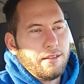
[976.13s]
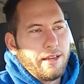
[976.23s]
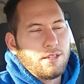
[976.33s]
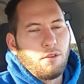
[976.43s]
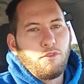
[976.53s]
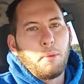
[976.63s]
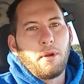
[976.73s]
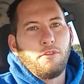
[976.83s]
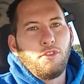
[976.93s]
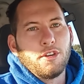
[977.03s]
until
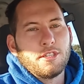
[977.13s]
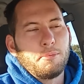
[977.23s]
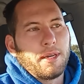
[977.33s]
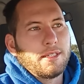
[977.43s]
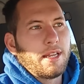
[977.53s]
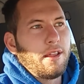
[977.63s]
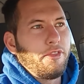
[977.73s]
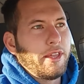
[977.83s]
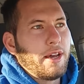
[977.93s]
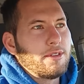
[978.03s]
February first because I
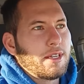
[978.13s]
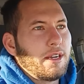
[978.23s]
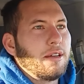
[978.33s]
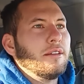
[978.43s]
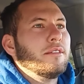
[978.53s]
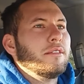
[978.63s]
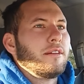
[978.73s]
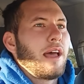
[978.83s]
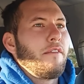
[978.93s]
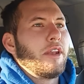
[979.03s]
didn't think I was gonna
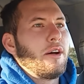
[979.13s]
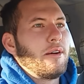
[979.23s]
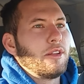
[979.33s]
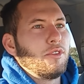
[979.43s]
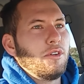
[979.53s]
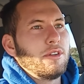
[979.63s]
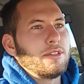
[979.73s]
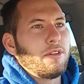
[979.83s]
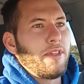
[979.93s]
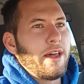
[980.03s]
have it out on the road
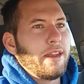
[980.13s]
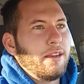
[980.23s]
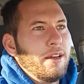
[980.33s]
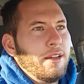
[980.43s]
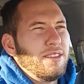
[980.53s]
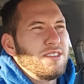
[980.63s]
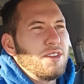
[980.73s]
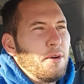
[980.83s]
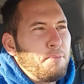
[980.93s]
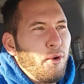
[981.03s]
until then. And there's
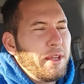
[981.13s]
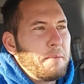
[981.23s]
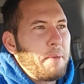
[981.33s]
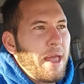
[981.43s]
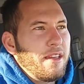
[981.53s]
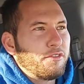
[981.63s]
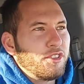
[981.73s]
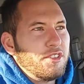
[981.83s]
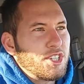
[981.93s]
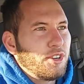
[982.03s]
no point in paying
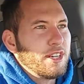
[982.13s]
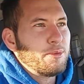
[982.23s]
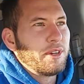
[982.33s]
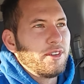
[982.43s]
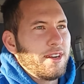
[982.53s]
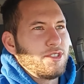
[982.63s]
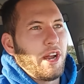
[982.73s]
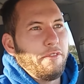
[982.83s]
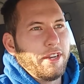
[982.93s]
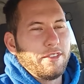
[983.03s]
for insurance when you're not
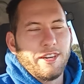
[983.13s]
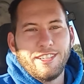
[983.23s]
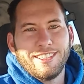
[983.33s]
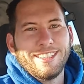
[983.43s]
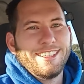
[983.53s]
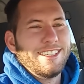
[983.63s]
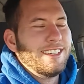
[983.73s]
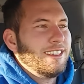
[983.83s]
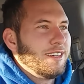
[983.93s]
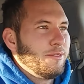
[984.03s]
driving it, right?
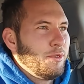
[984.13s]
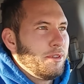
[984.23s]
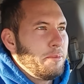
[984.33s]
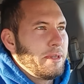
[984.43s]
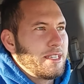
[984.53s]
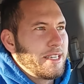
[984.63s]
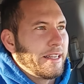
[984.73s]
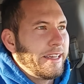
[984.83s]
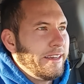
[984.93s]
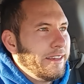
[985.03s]
It'd be
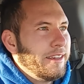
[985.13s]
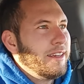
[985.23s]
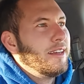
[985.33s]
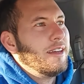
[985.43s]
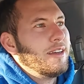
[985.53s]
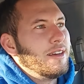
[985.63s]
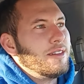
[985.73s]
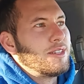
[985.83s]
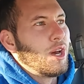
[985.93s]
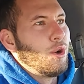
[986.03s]
silly.
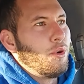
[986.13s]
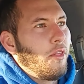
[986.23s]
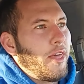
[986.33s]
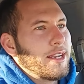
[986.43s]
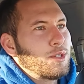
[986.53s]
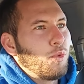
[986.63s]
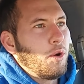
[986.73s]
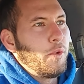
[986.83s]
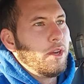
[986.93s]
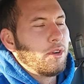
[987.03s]
So that's
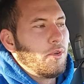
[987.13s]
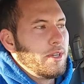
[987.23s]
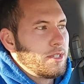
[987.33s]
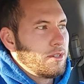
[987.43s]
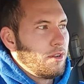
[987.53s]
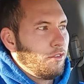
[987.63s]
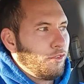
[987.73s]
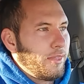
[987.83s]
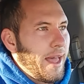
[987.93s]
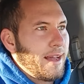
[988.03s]
what we are going to do
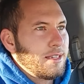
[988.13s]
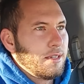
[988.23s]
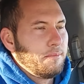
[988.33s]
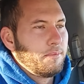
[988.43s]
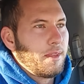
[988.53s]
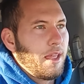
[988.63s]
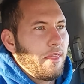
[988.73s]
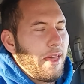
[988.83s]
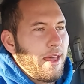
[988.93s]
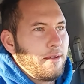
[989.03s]
for that.
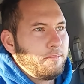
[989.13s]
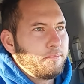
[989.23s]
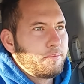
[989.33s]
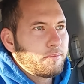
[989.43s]
And then